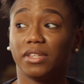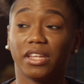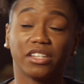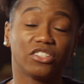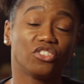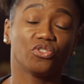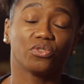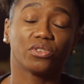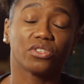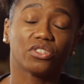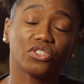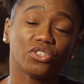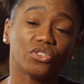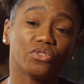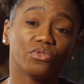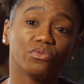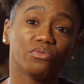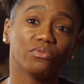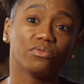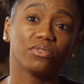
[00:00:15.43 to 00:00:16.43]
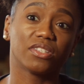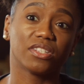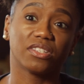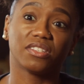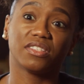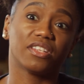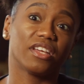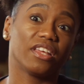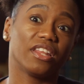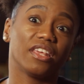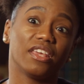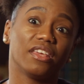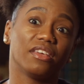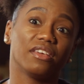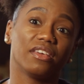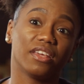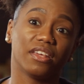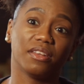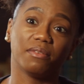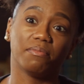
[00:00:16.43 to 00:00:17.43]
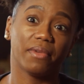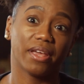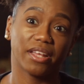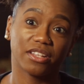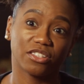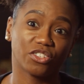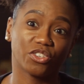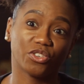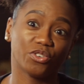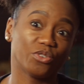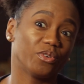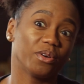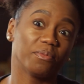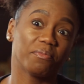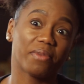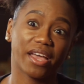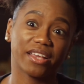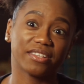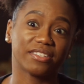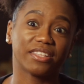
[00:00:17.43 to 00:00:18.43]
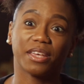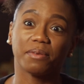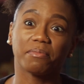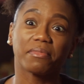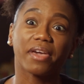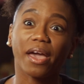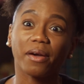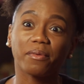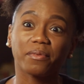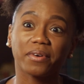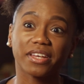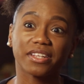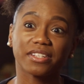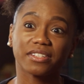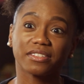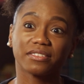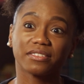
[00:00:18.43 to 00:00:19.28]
that you could use to study in med school and pass the MCAT with.